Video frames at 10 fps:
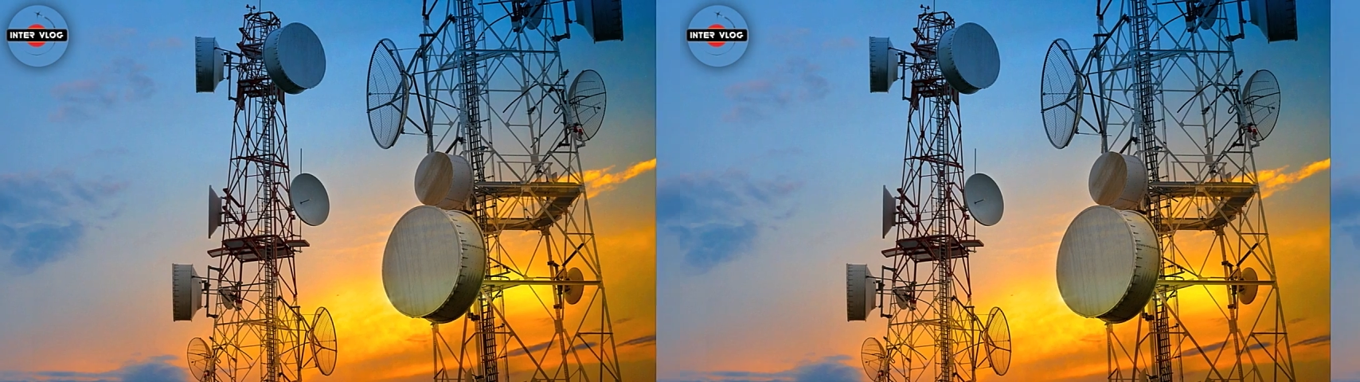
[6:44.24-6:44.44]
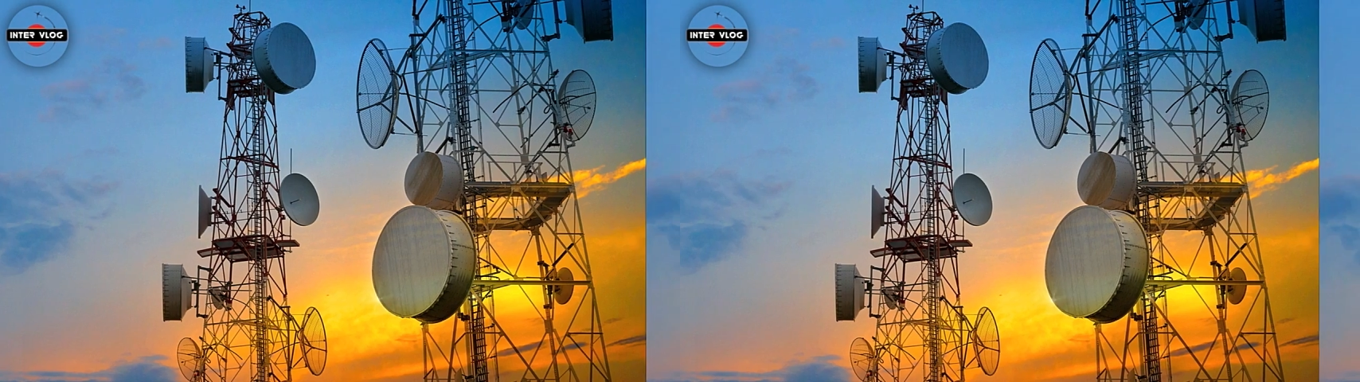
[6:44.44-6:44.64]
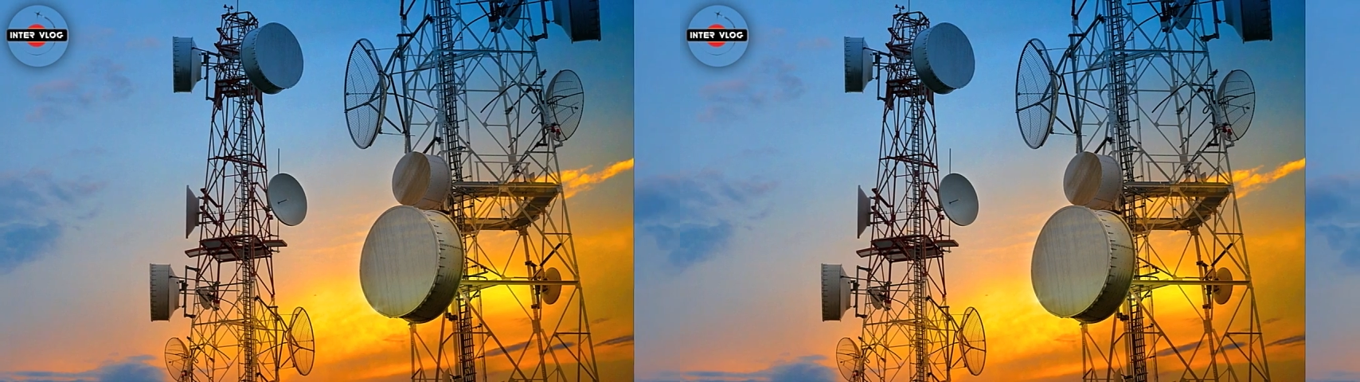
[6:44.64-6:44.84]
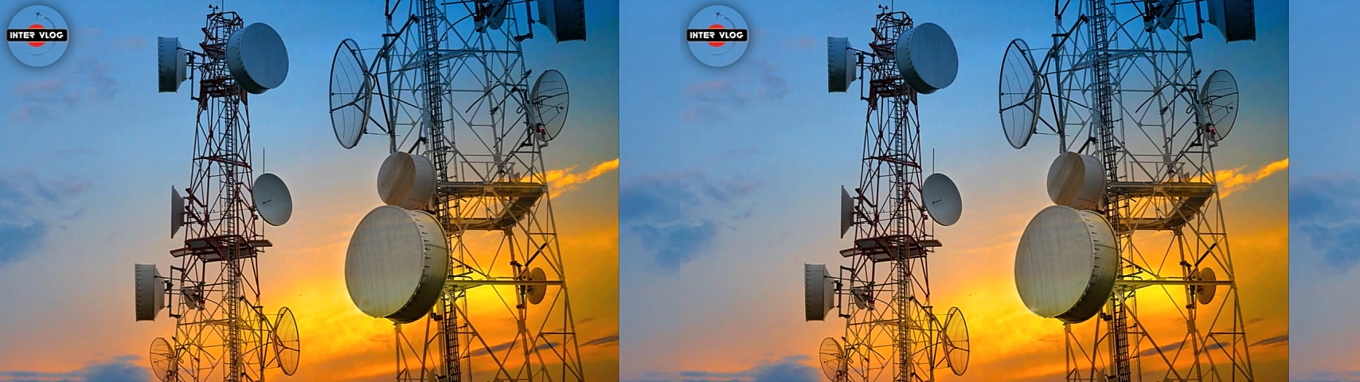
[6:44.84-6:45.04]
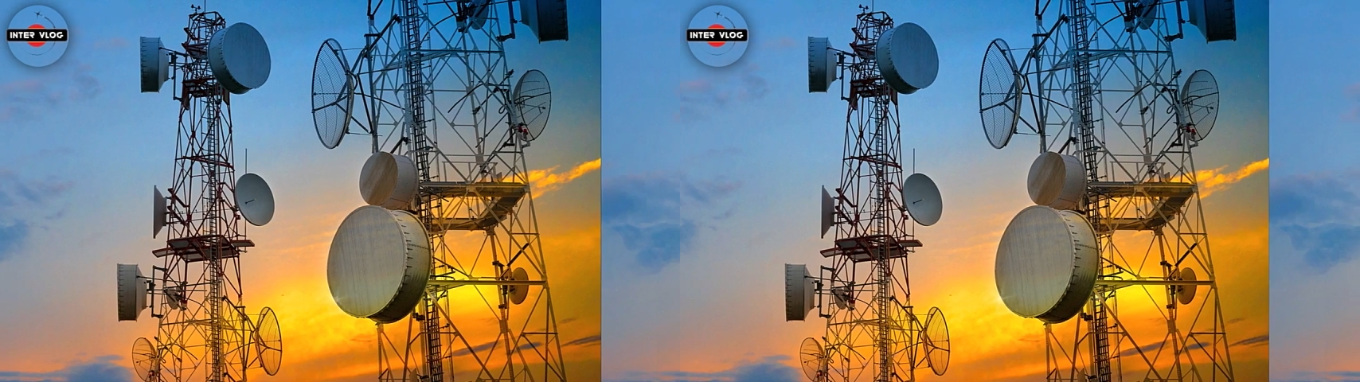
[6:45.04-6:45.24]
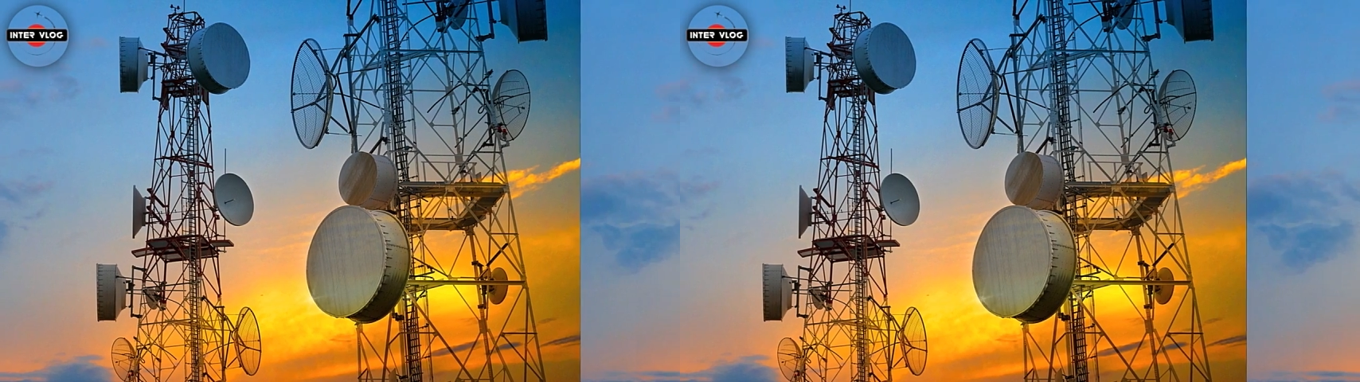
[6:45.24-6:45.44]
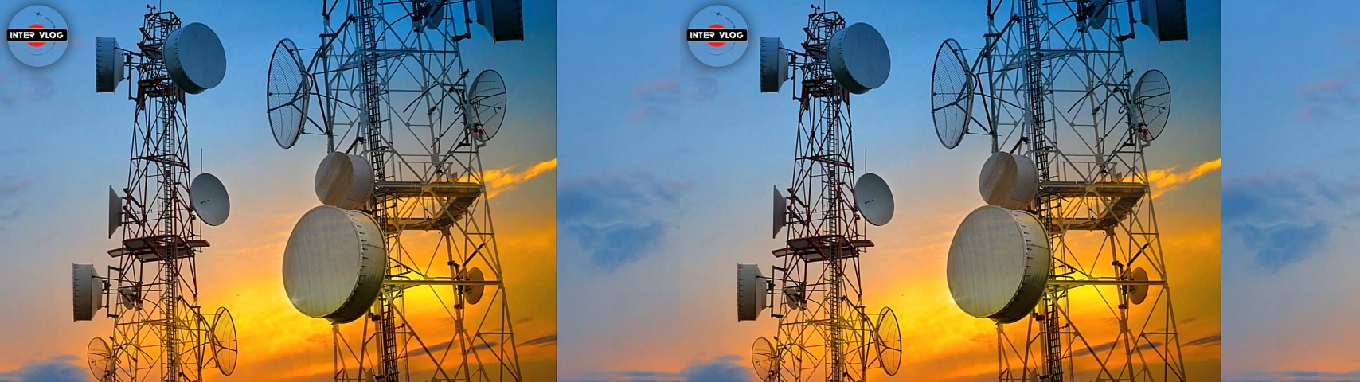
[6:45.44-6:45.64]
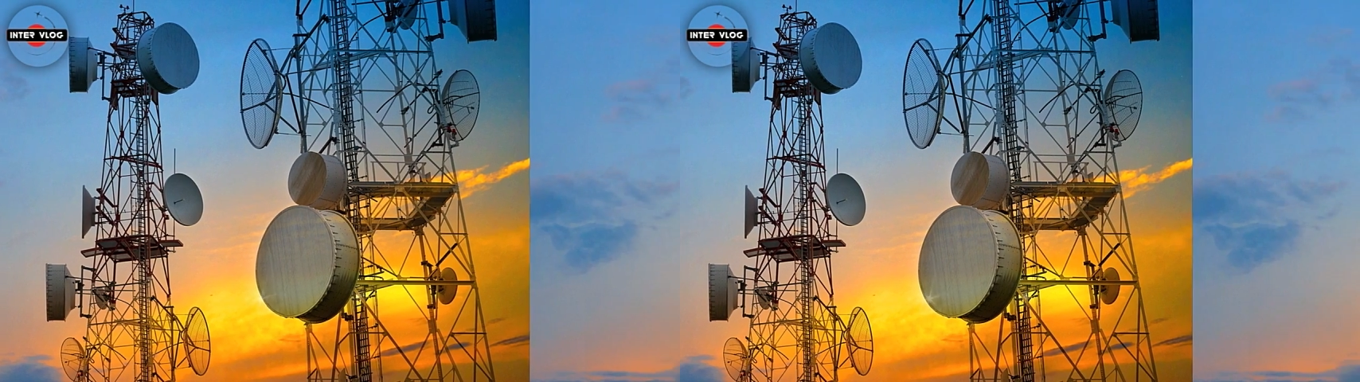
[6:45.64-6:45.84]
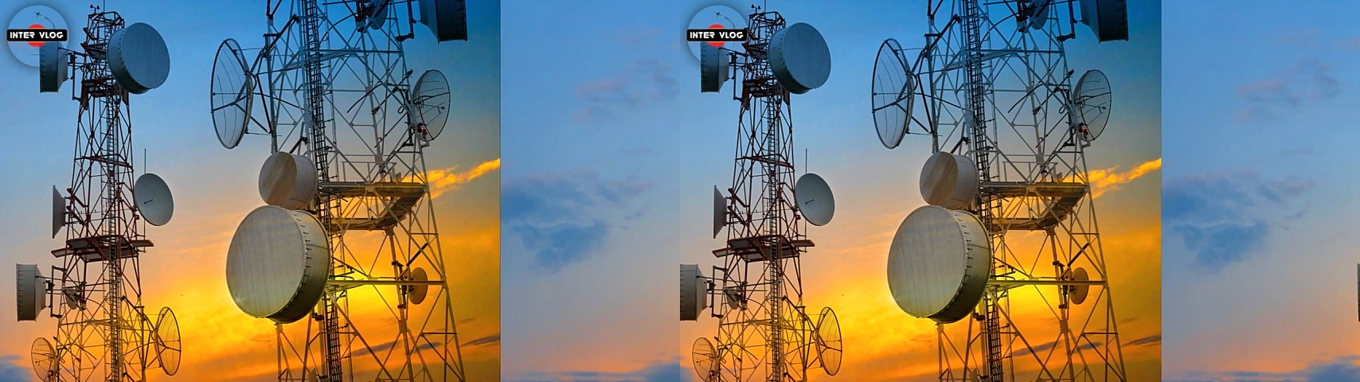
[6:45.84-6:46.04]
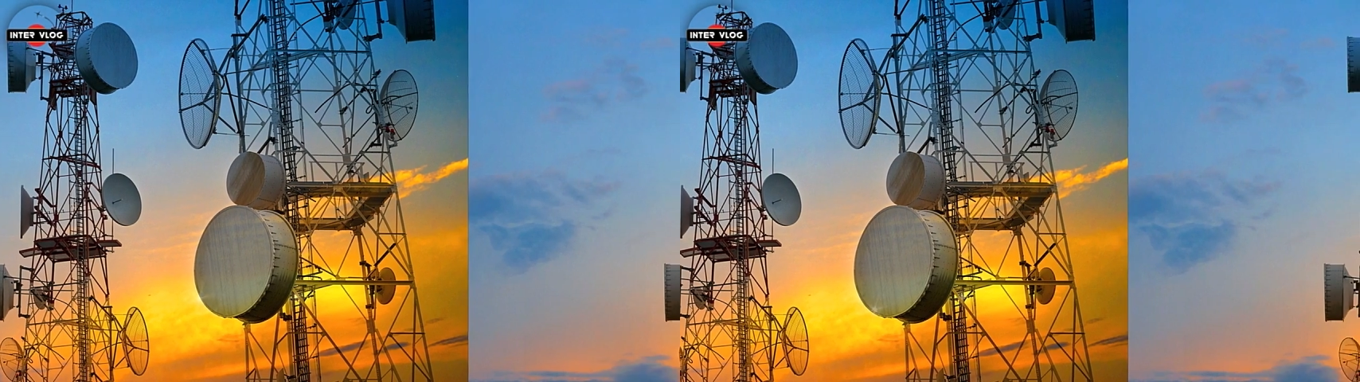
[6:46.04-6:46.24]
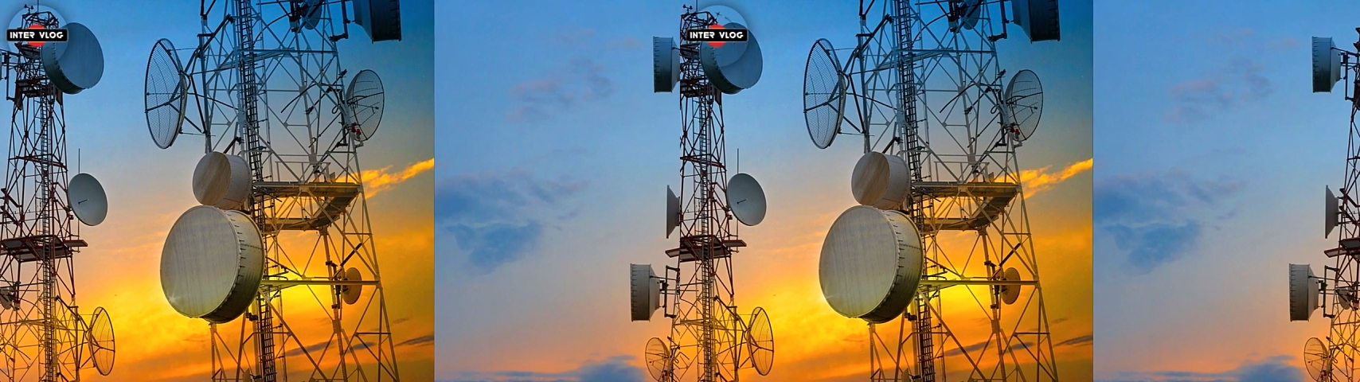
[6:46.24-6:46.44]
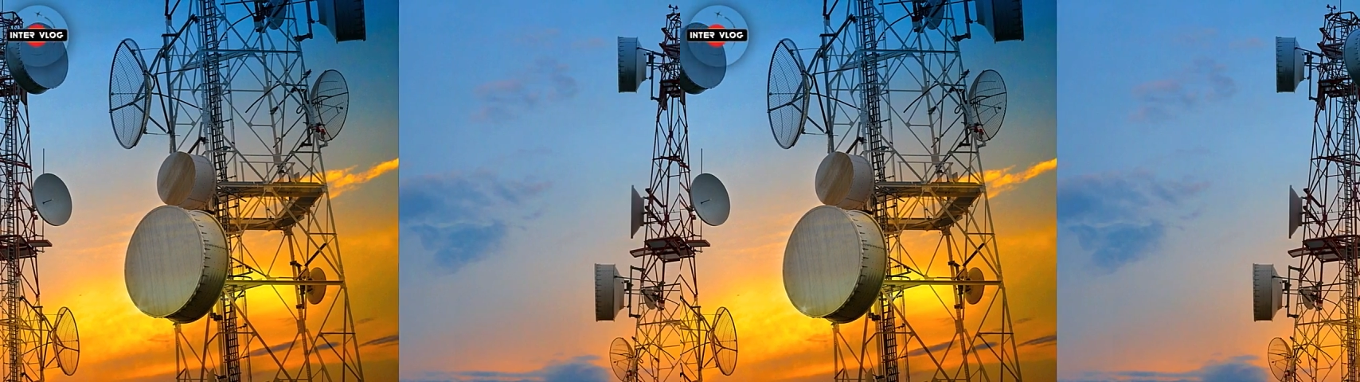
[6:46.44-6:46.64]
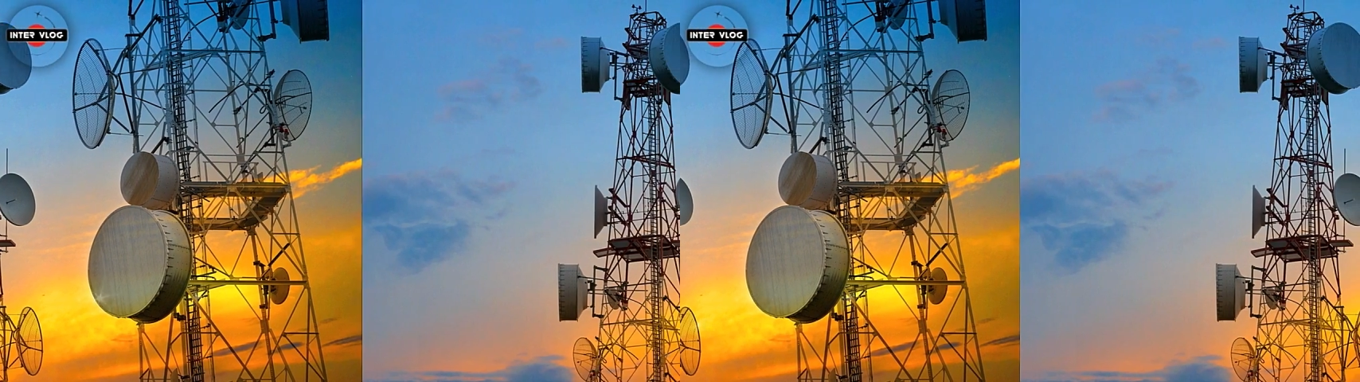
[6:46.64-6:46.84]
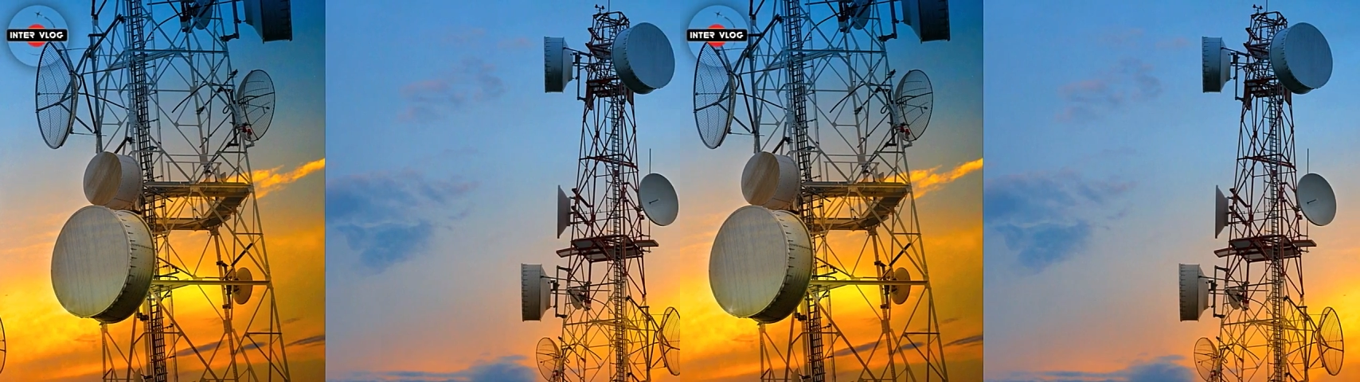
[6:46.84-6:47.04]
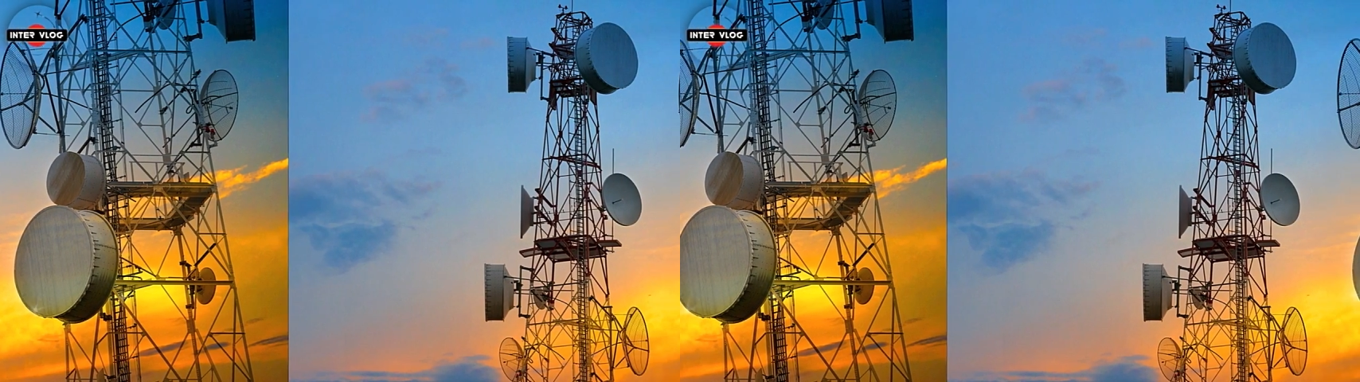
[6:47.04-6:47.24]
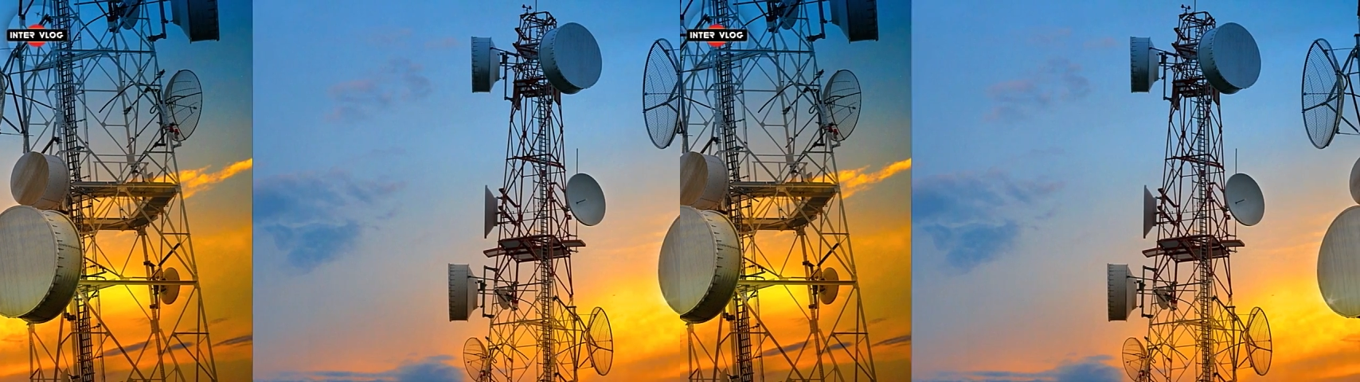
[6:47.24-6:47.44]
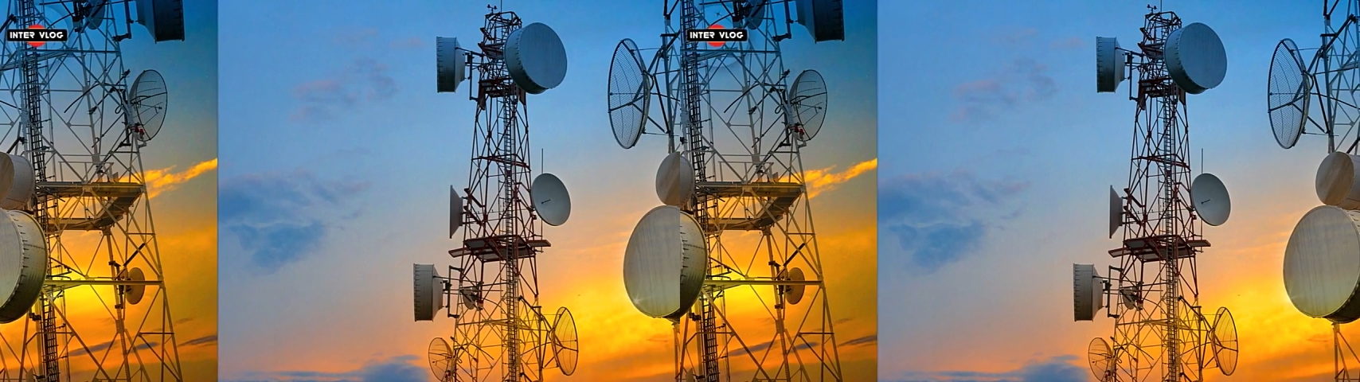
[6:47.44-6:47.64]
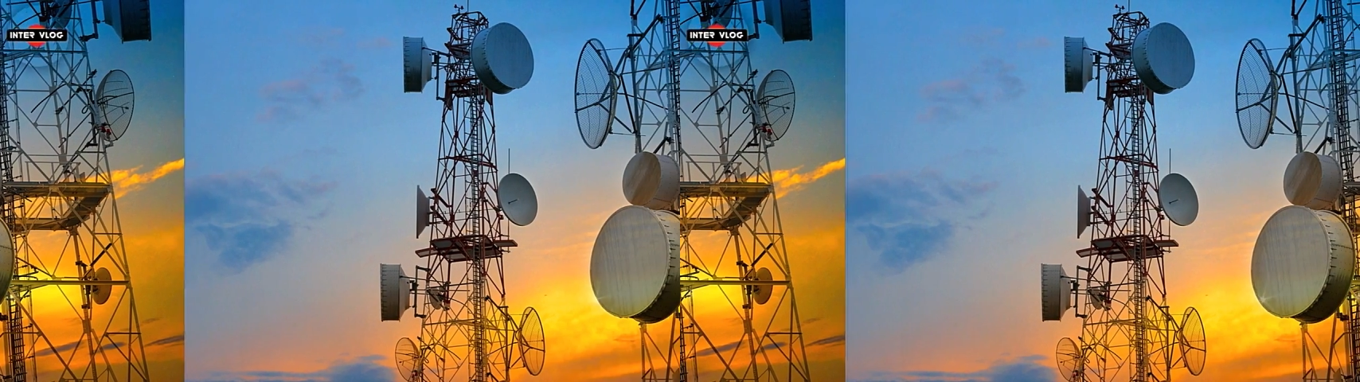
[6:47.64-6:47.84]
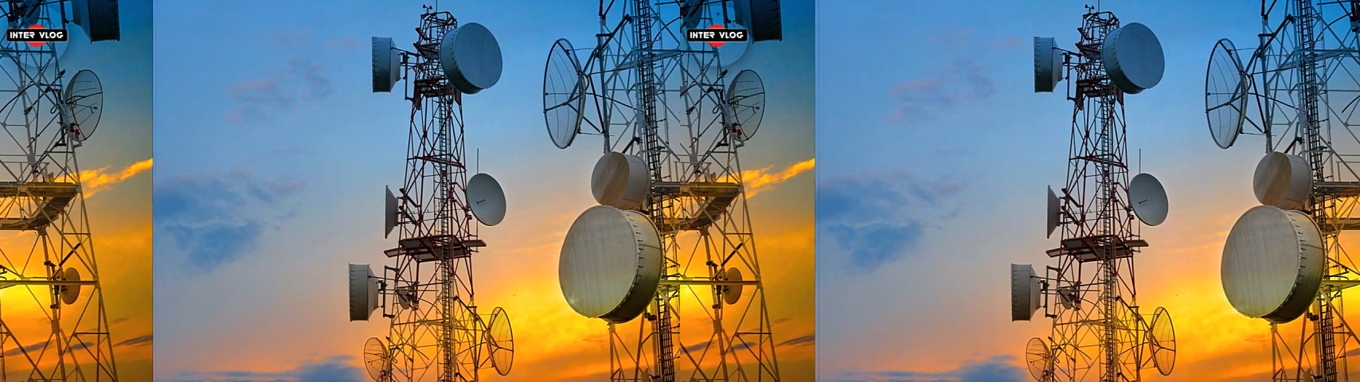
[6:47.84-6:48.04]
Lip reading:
(no speaker visible)